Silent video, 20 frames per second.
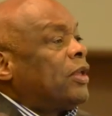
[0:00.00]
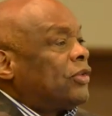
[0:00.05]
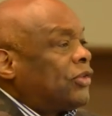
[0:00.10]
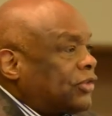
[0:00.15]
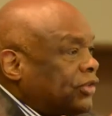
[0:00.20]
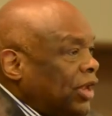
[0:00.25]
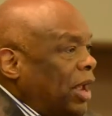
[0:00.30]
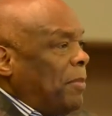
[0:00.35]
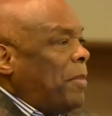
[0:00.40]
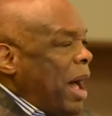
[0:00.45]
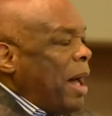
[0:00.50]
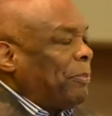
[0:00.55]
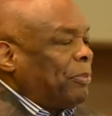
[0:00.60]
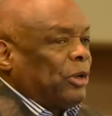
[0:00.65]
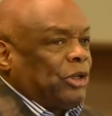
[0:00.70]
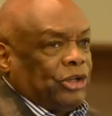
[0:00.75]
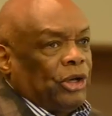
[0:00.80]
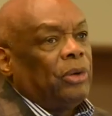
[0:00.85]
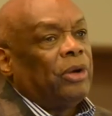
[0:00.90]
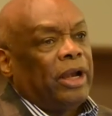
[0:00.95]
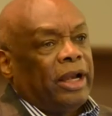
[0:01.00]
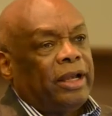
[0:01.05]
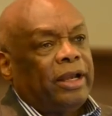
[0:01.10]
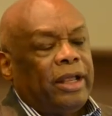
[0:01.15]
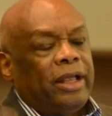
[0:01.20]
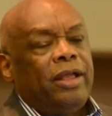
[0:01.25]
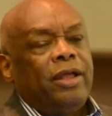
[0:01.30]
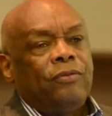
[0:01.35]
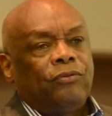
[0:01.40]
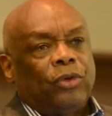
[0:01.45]
some
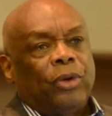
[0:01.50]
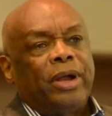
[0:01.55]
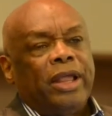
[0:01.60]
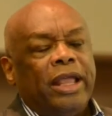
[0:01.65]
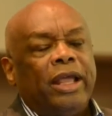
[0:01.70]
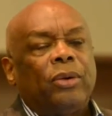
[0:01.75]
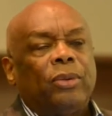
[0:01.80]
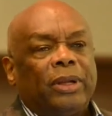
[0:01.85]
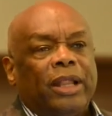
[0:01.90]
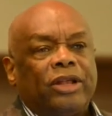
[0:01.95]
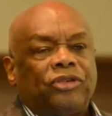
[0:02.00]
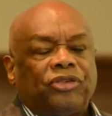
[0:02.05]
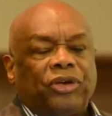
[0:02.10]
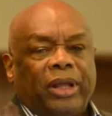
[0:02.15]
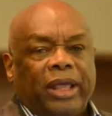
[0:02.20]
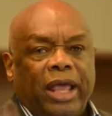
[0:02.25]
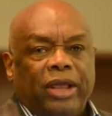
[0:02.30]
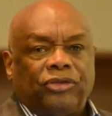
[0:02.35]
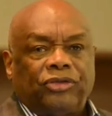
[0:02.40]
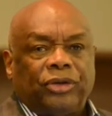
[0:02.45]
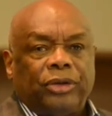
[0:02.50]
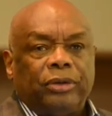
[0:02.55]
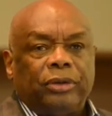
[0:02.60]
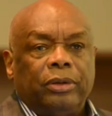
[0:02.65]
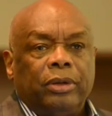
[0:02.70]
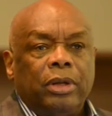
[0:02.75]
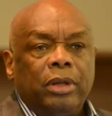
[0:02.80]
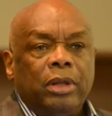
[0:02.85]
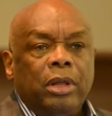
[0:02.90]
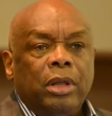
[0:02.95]
opportunity for equal
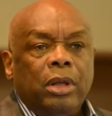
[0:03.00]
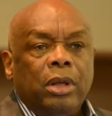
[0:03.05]
education.